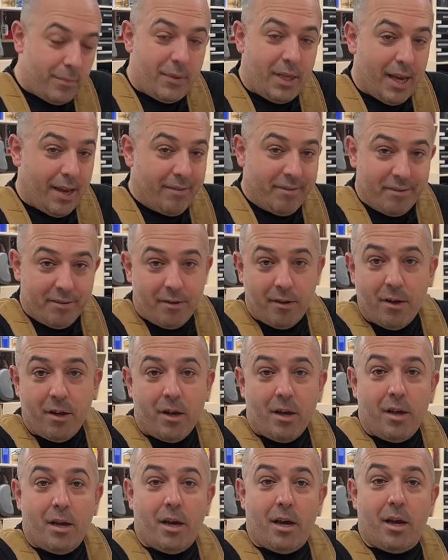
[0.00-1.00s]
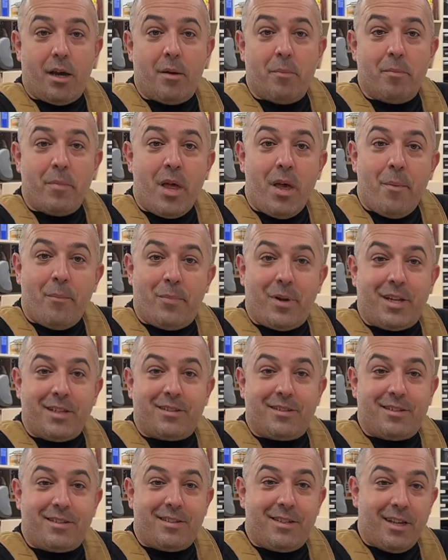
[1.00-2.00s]
Yes, but
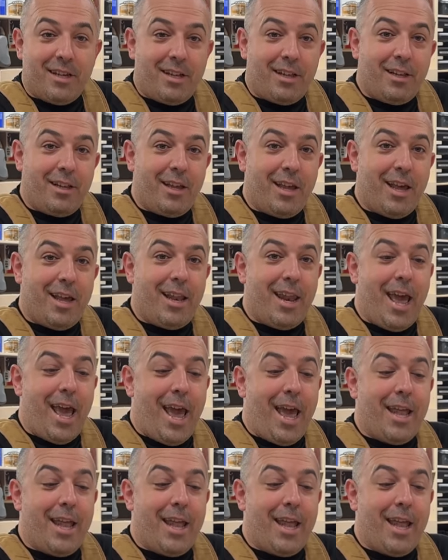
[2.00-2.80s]
it's still an